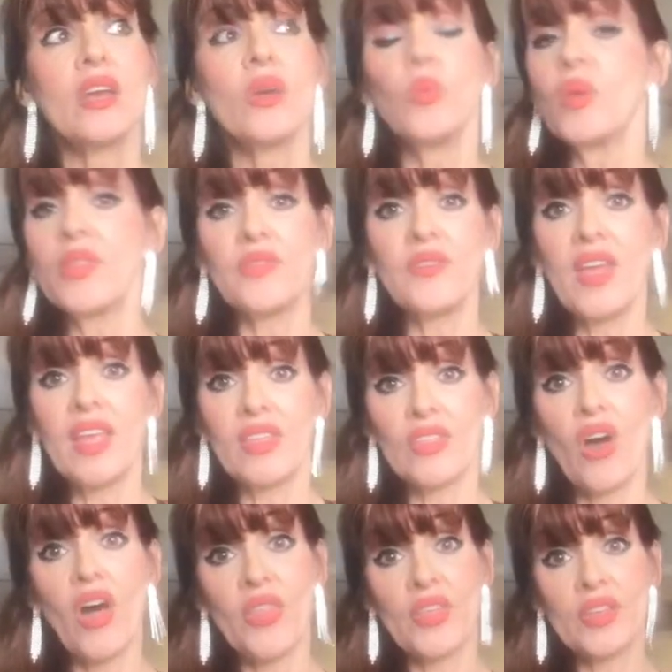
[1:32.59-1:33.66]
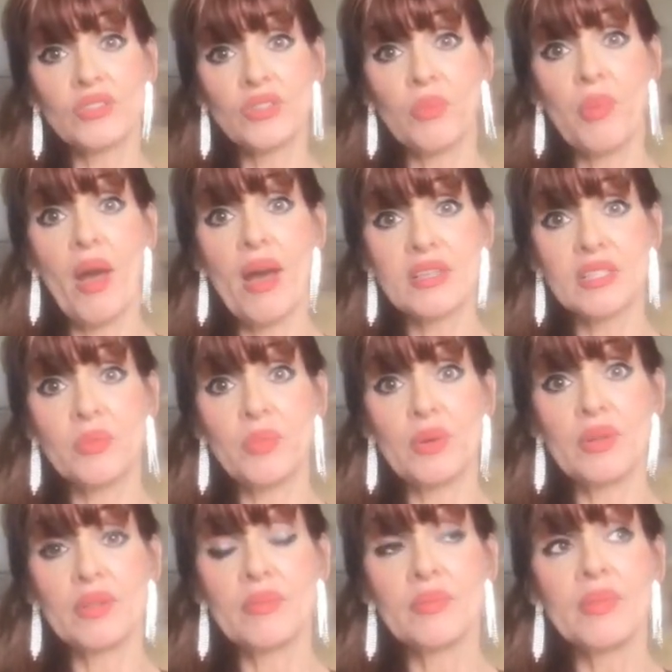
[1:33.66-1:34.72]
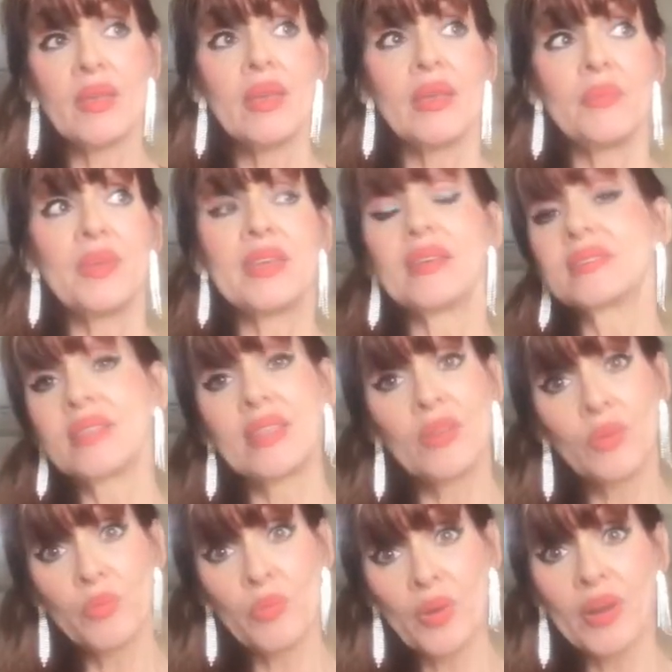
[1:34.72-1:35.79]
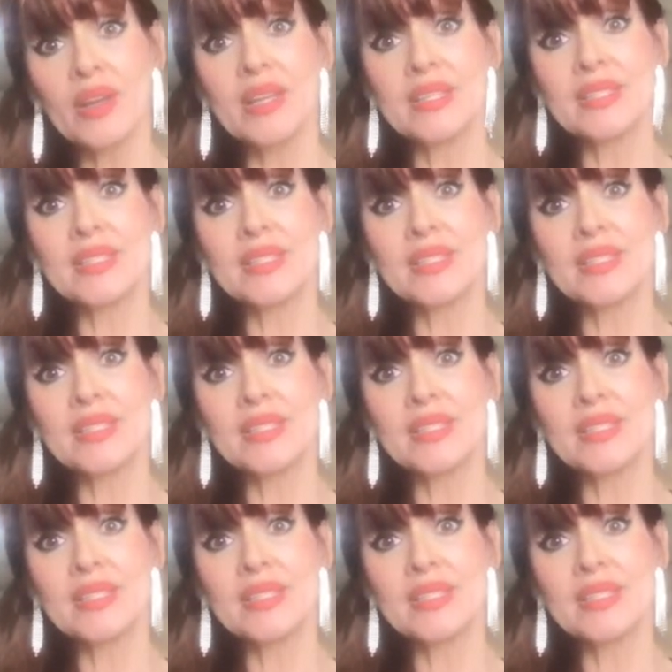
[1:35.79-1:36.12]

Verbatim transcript: with faith all things are possible. Because in the word it